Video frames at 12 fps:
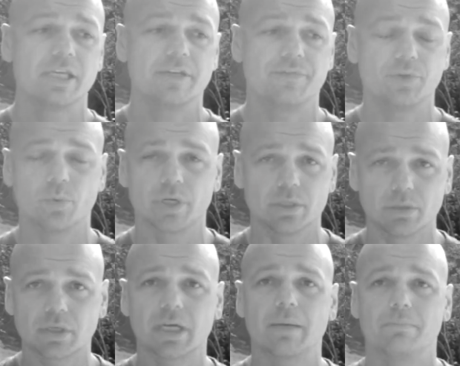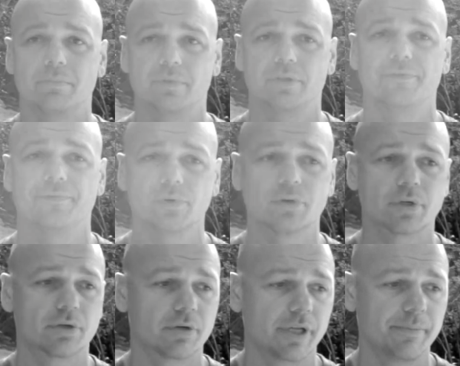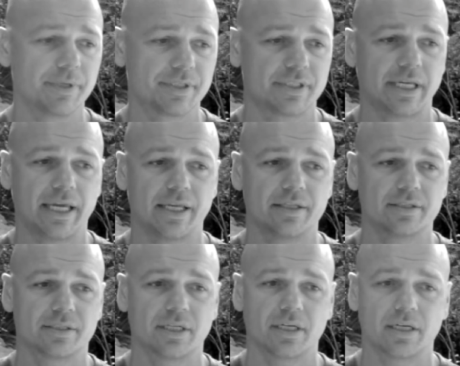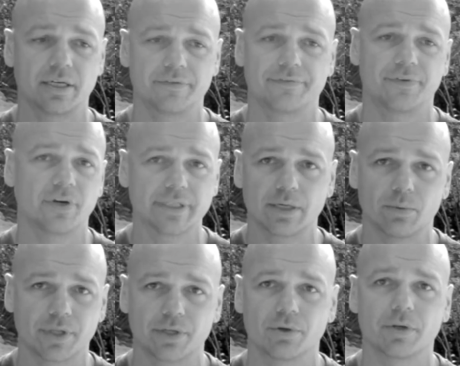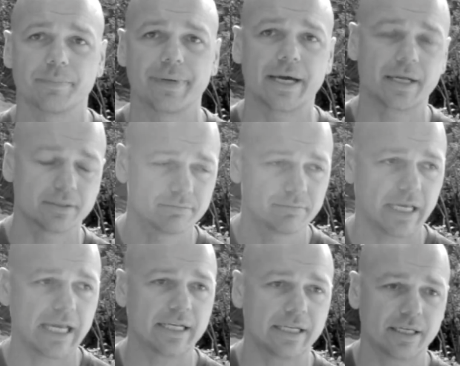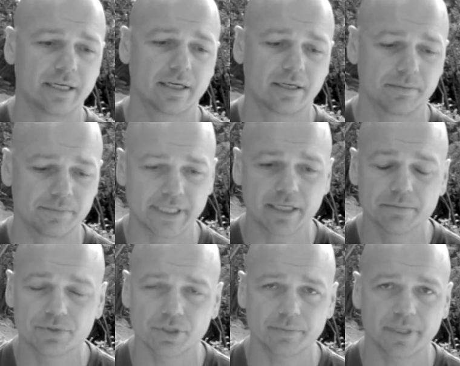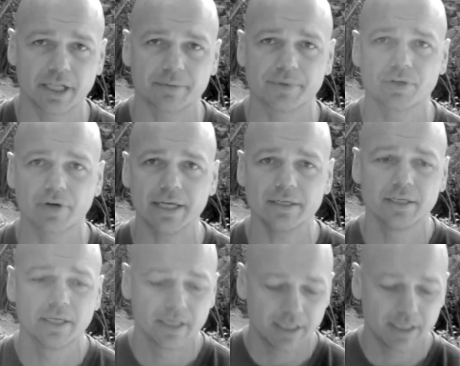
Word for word: if you want to look up the four agreements and uh, and find out what they're all about and and um, send them to me, that'd be great.